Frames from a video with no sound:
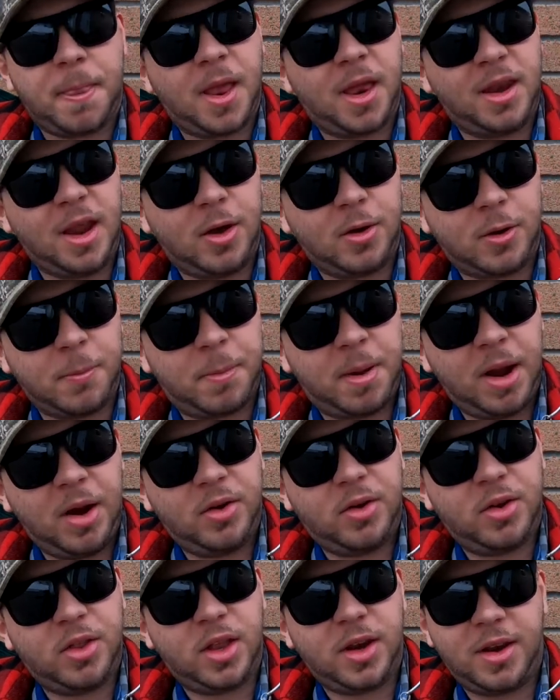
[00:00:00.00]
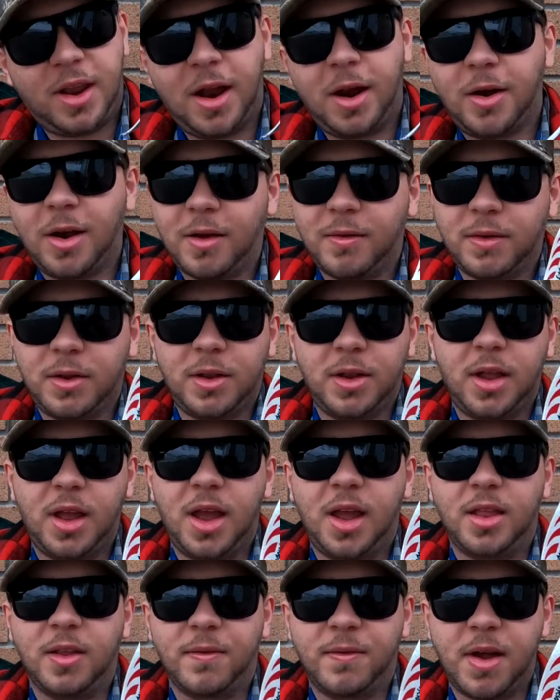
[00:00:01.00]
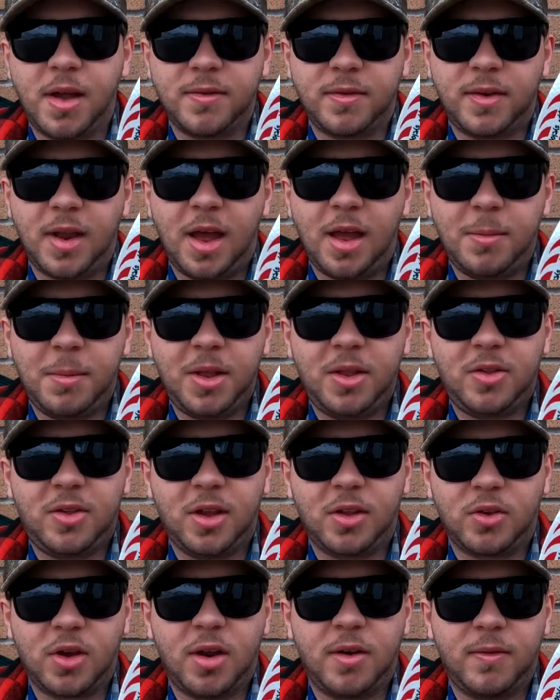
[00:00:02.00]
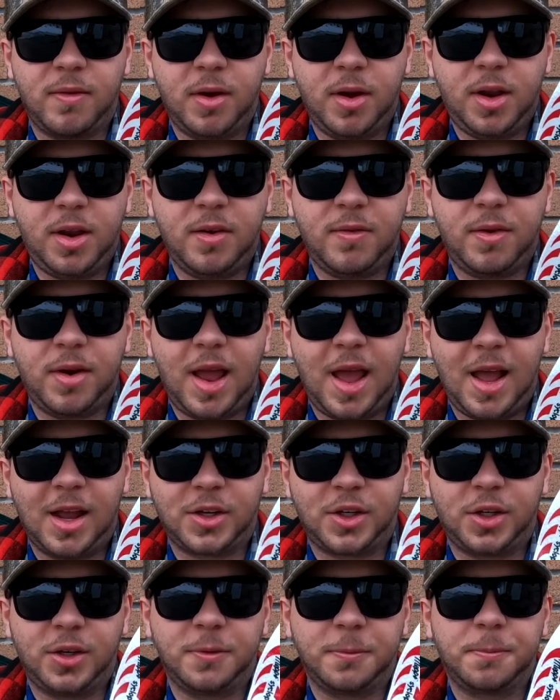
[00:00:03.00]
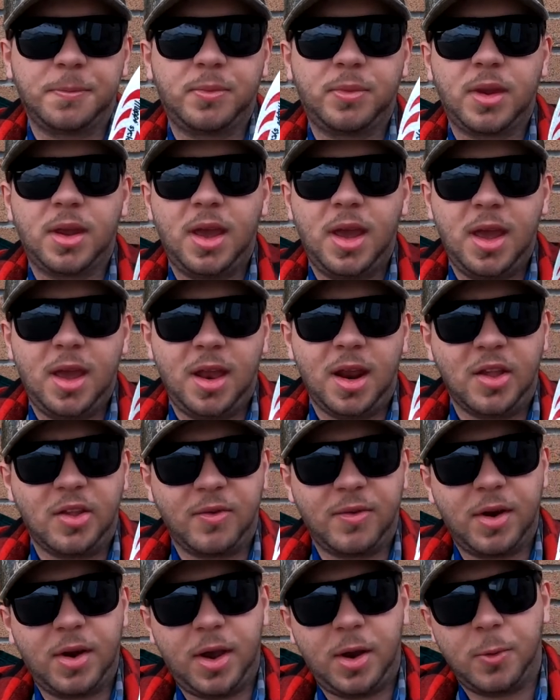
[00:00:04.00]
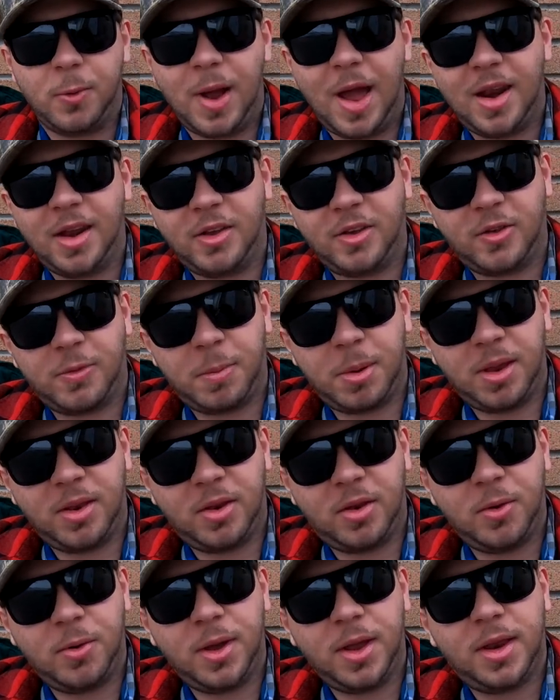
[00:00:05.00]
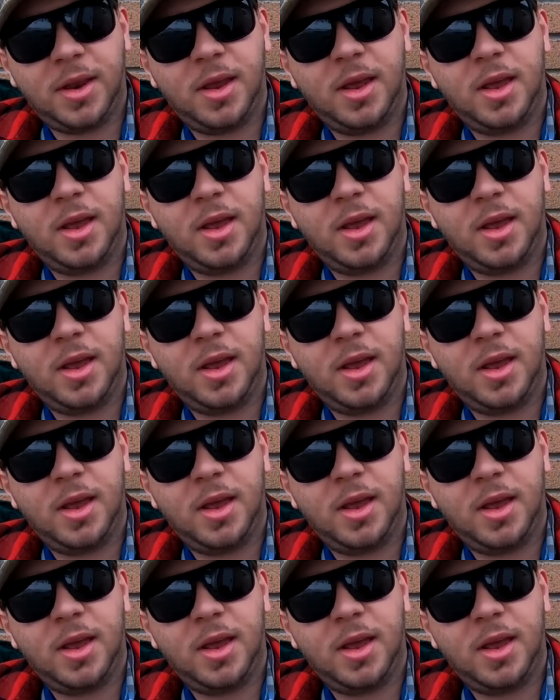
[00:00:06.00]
Now, compared to the Daredevil and the 5 of Diamonds, it's got a very different action. It has a very erratic spin to it,